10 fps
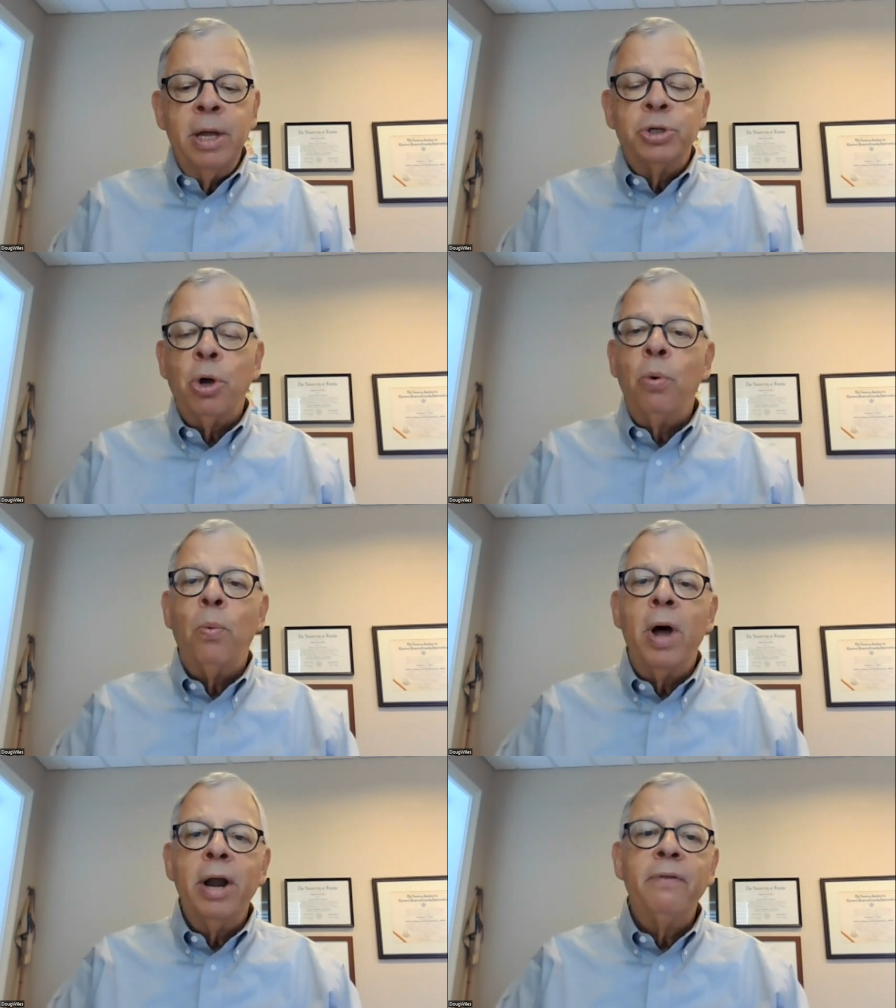So,
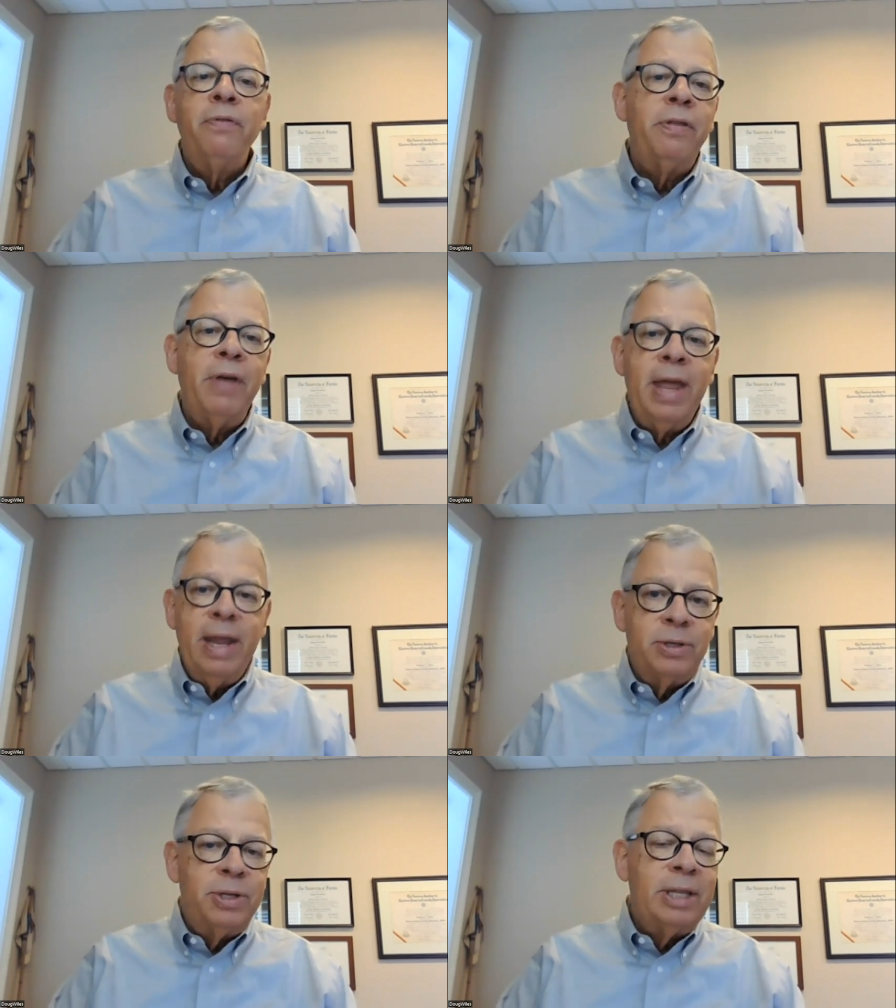one of the
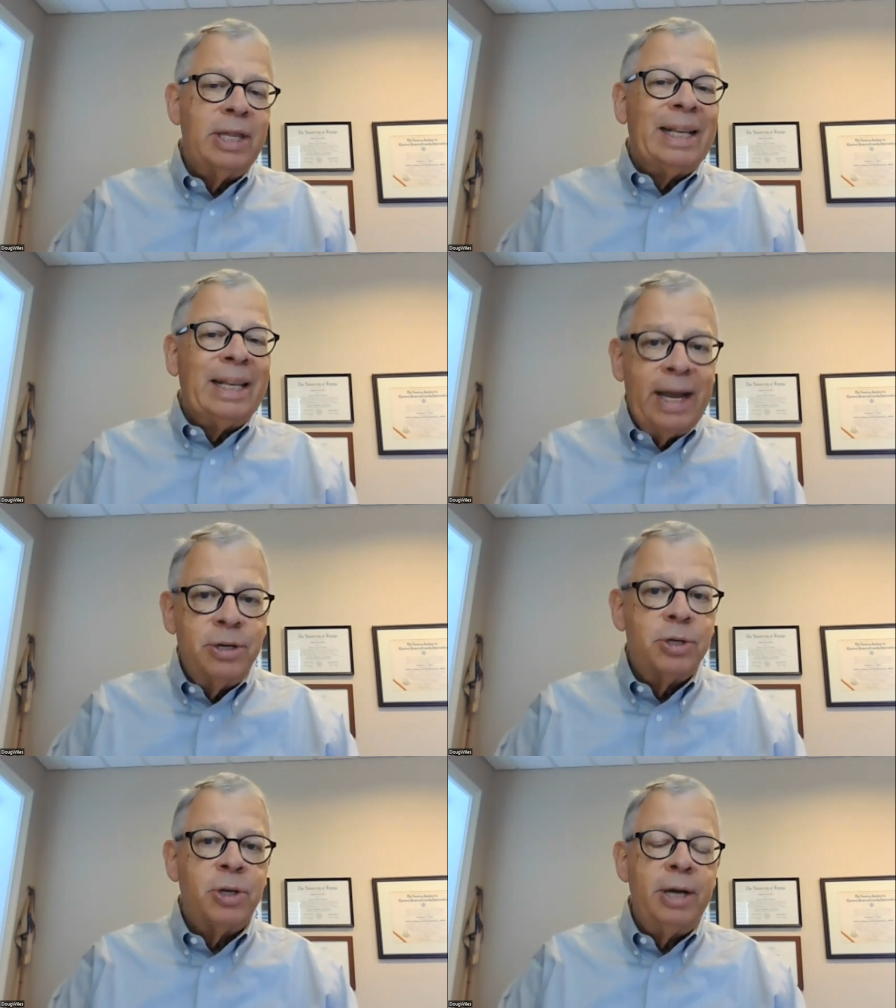things that the
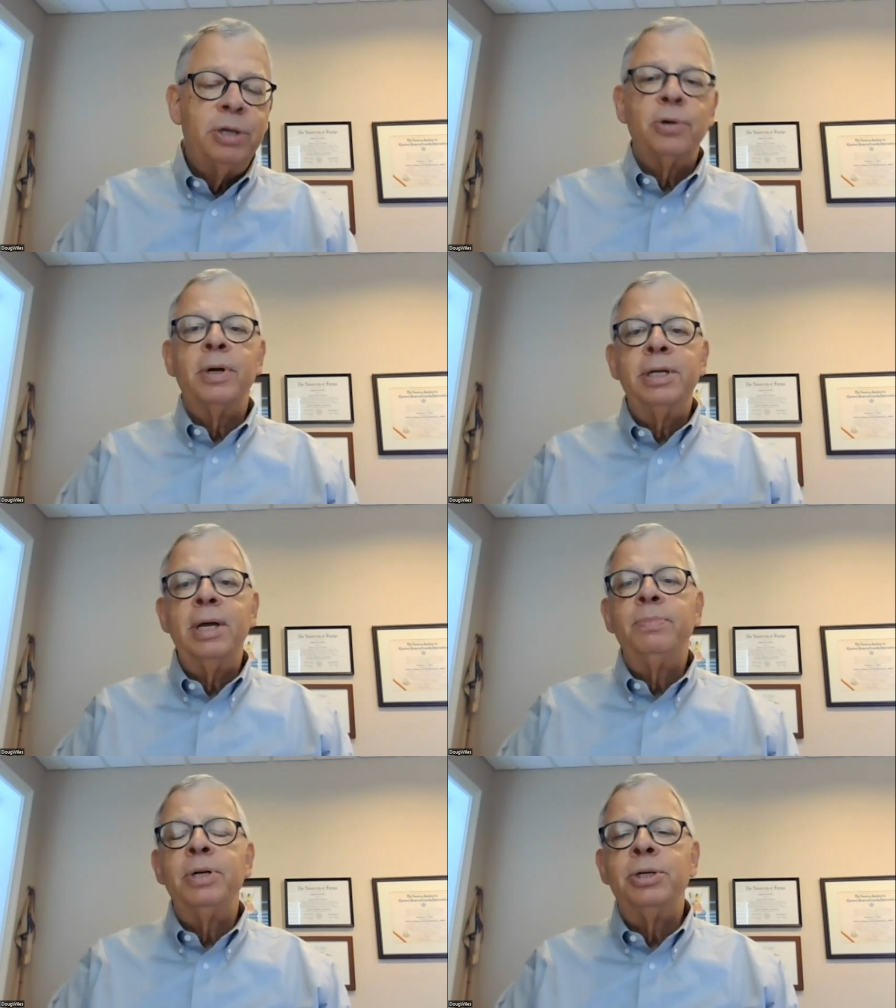legislature
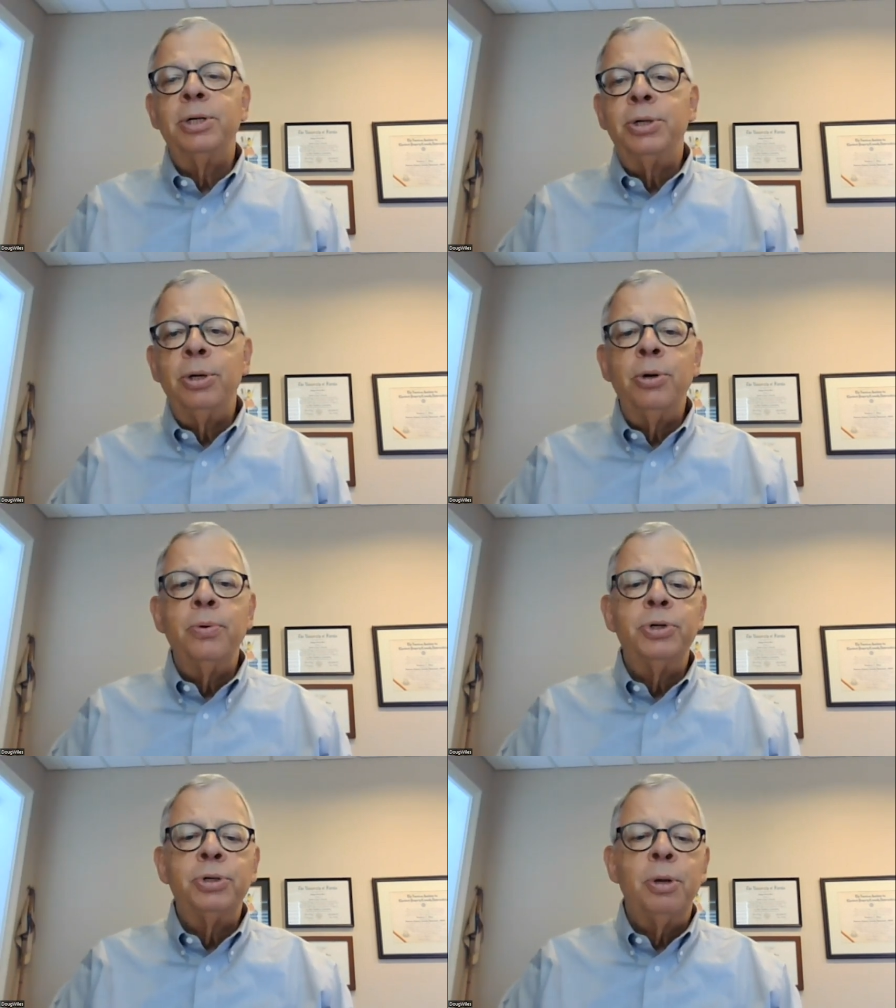attempted to do
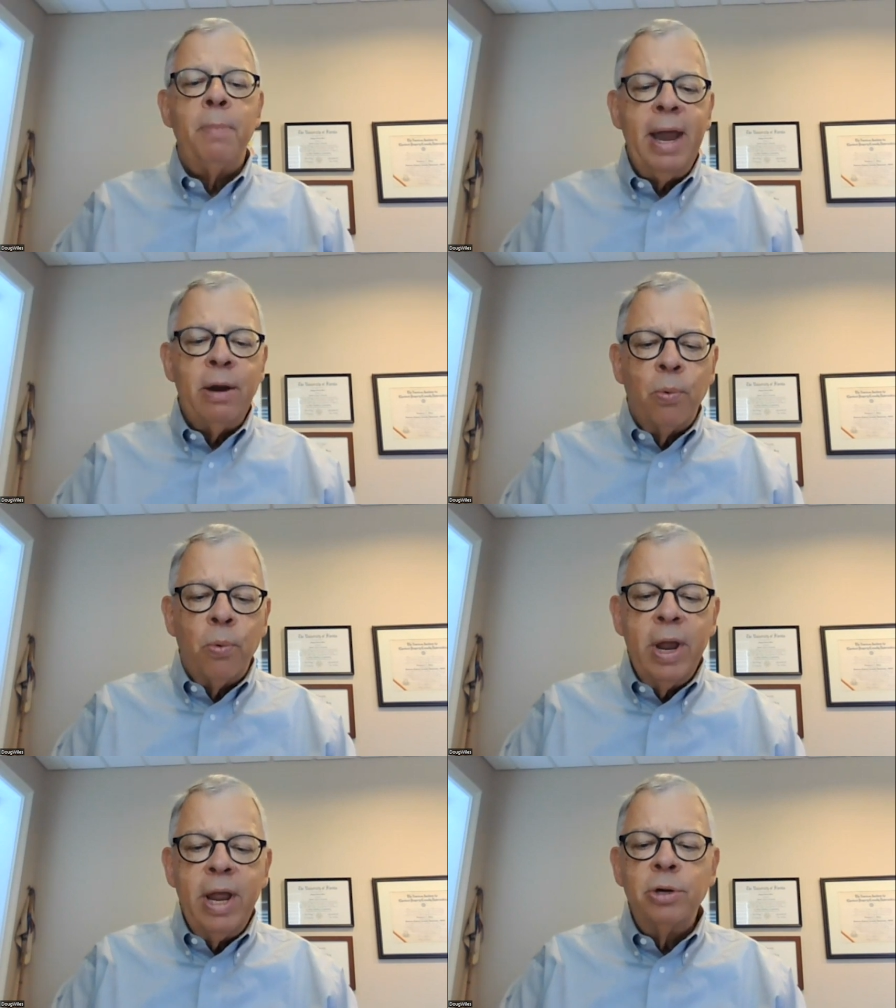was to make
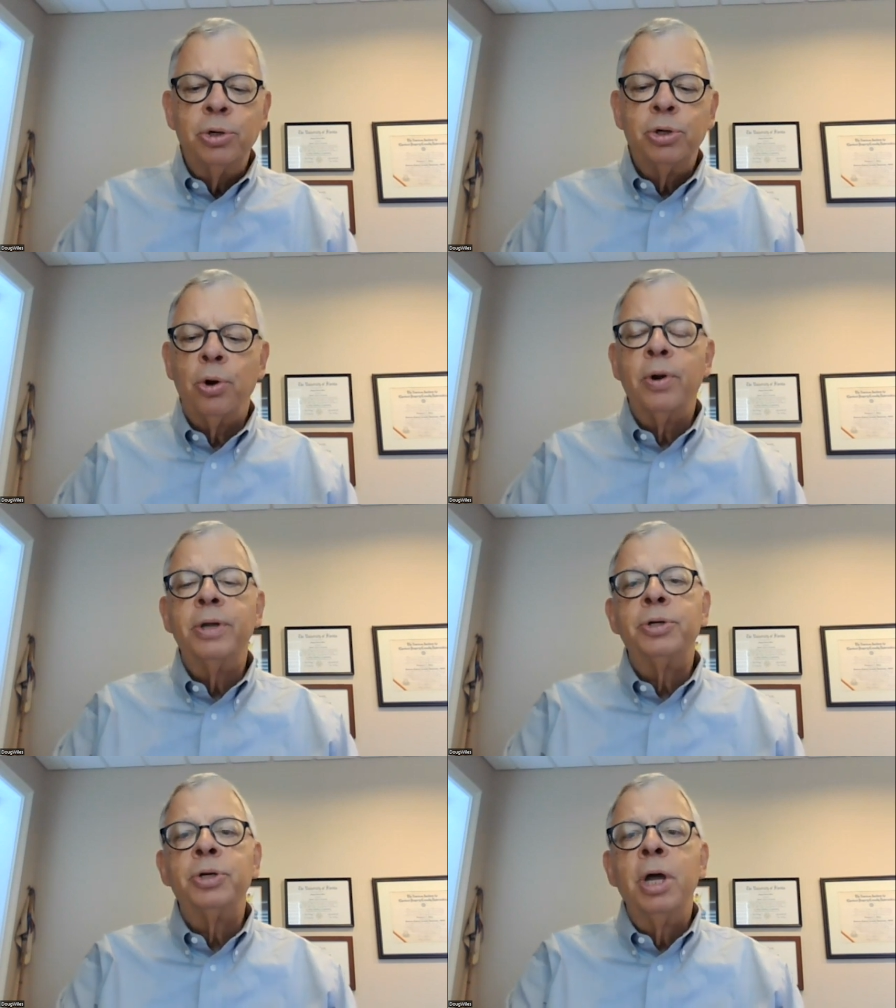
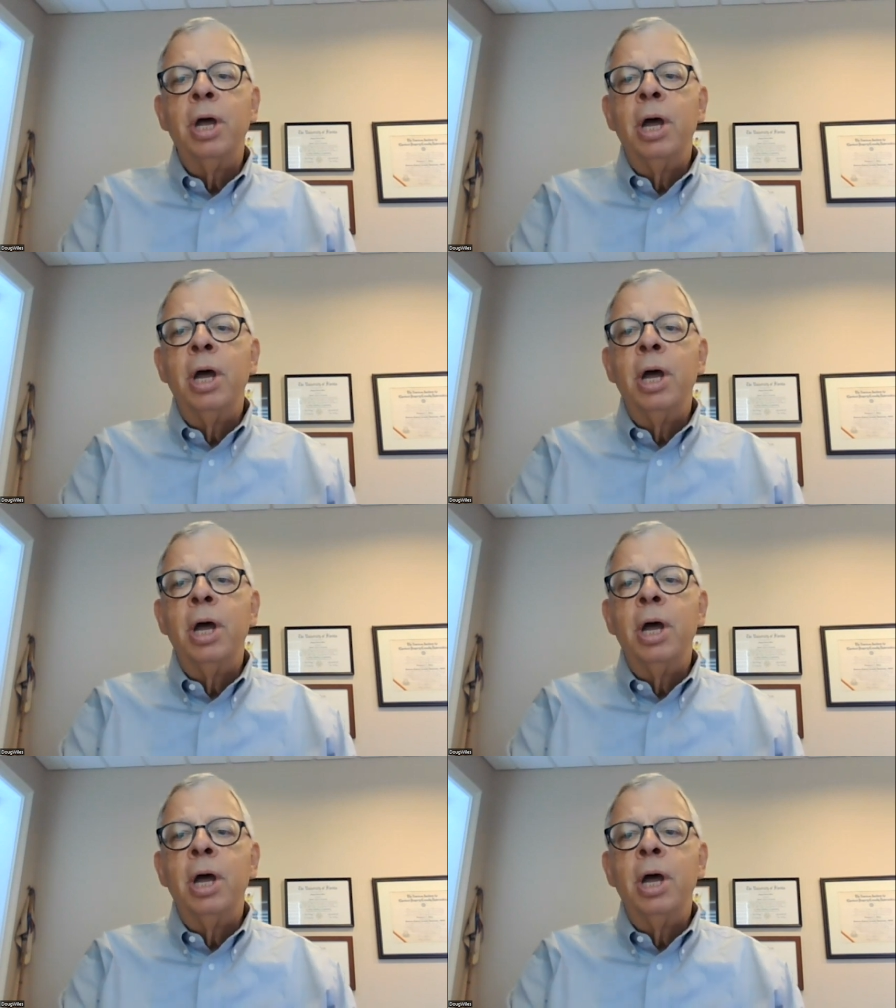reinsurance